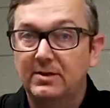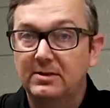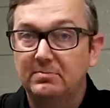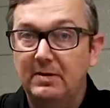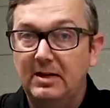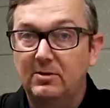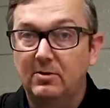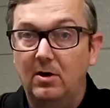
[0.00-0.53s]
of this
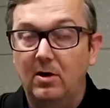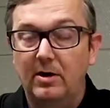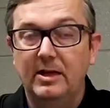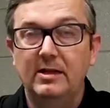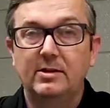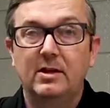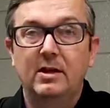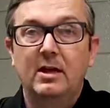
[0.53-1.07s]
meter on
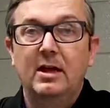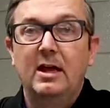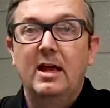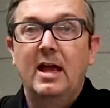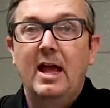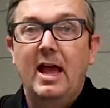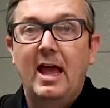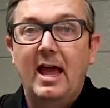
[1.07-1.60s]
it,
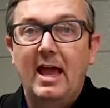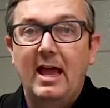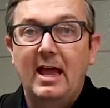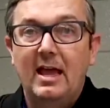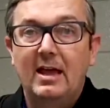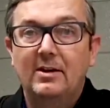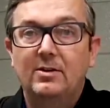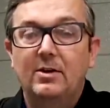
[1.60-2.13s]

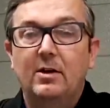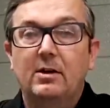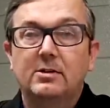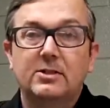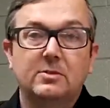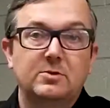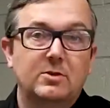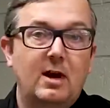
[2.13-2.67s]
and
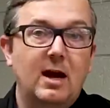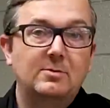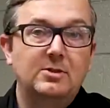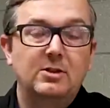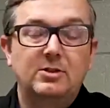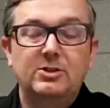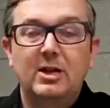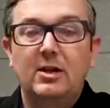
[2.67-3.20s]
subscribe
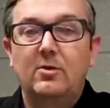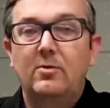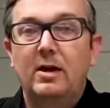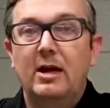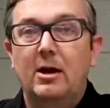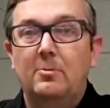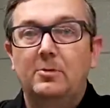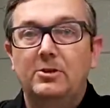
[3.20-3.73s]
to the channel,
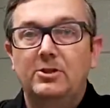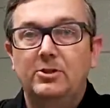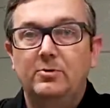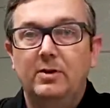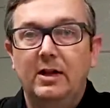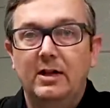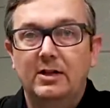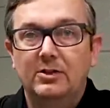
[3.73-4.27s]
and I'll put
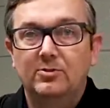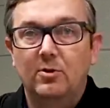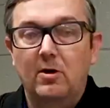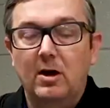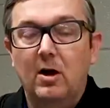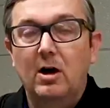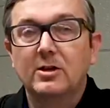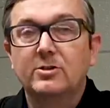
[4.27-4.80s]
you in a
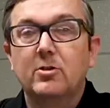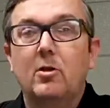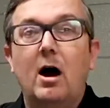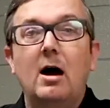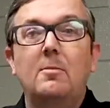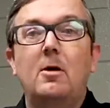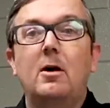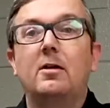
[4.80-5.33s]
drawing. Also,
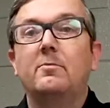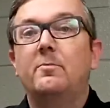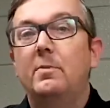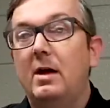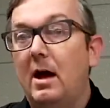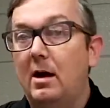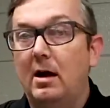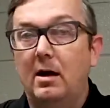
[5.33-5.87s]
I'm on
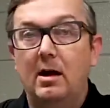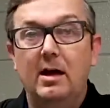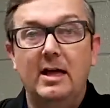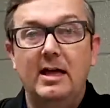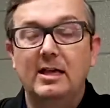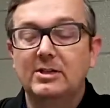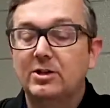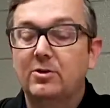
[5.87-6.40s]

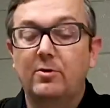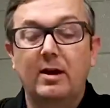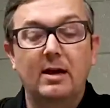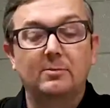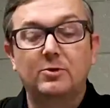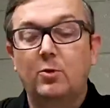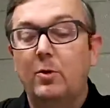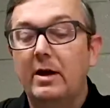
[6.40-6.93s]

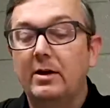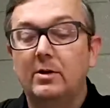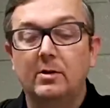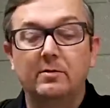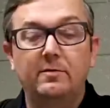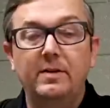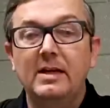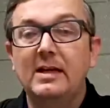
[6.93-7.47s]
Instagram,
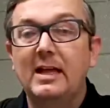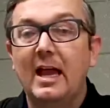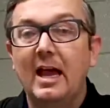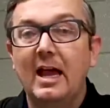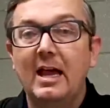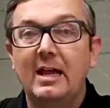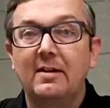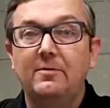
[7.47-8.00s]
Twitter,
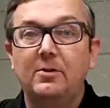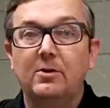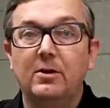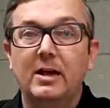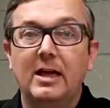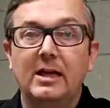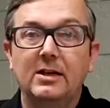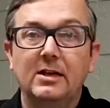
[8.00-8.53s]
VK if you're
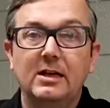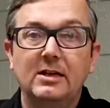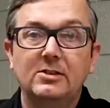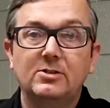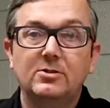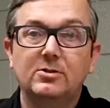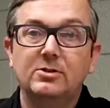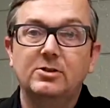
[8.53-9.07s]
in
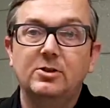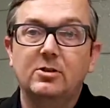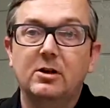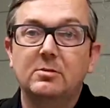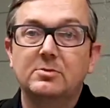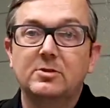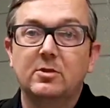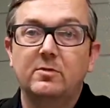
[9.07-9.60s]
Eastern
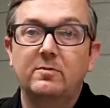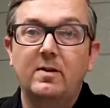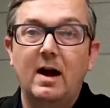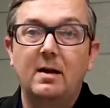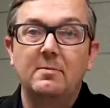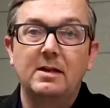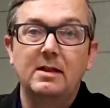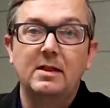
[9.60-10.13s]
Europe, so
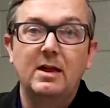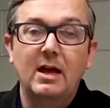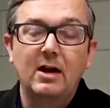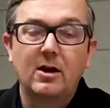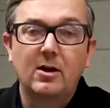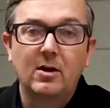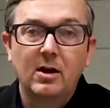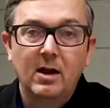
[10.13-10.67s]
find me
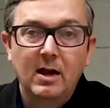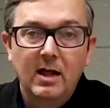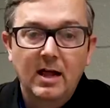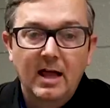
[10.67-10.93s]
there.